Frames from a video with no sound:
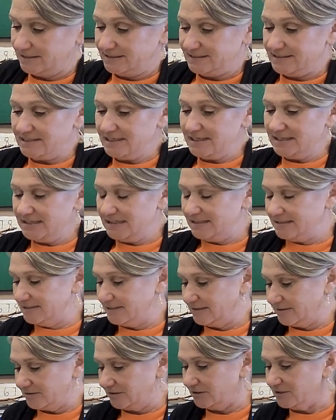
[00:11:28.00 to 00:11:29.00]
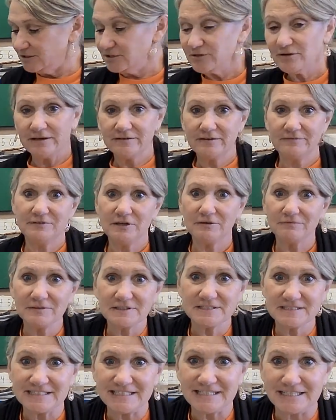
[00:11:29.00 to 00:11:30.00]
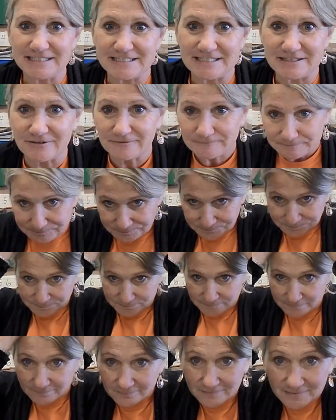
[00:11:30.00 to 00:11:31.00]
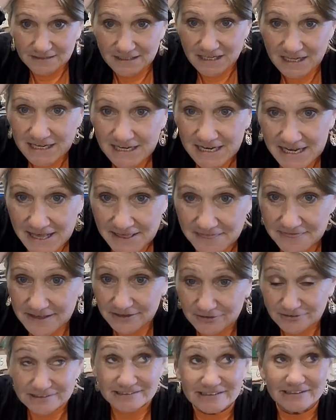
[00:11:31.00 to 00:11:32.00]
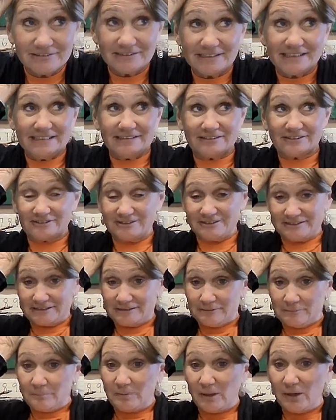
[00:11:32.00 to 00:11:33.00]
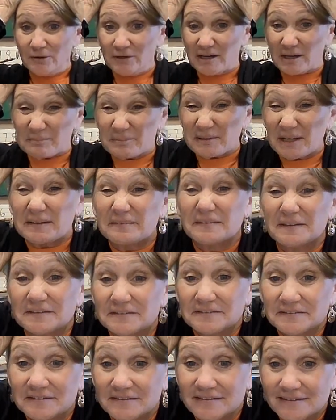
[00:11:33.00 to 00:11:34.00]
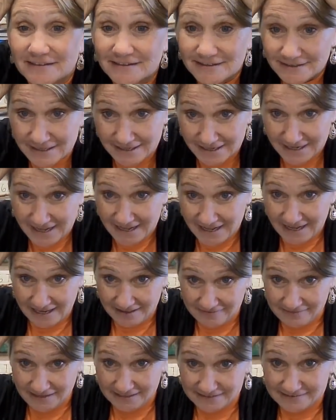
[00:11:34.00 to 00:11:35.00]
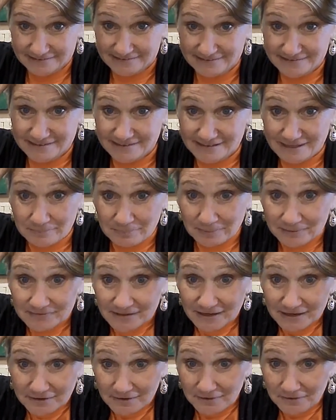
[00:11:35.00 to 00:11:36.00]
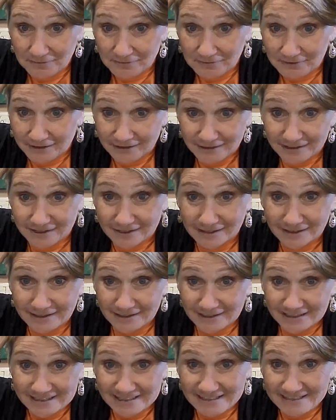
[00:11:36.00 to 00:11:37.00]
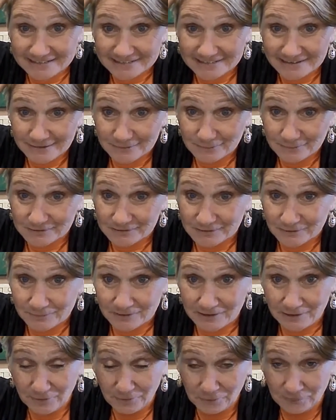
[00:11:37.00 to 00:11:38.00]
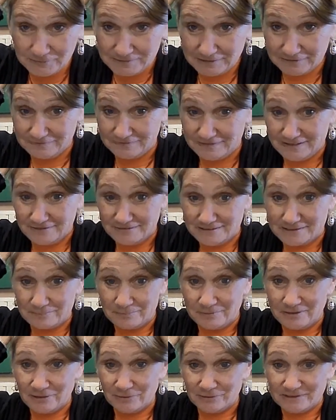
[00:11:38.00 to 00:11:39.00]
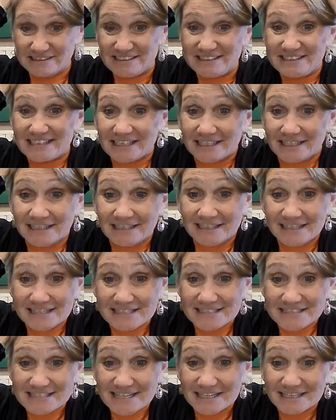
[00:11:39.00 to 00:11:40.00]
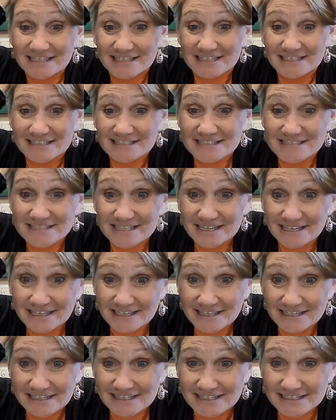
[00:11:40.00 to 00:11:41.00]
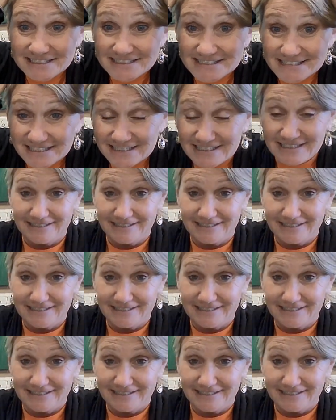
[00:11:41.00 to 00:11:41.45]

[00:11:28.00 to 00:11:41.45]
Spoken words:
Dee deer, you know, have you ever seen a deer? Their little ears poke up like this. And they stick up and they go, so we hold our fingers up and we go, duh, duh, duh, duh.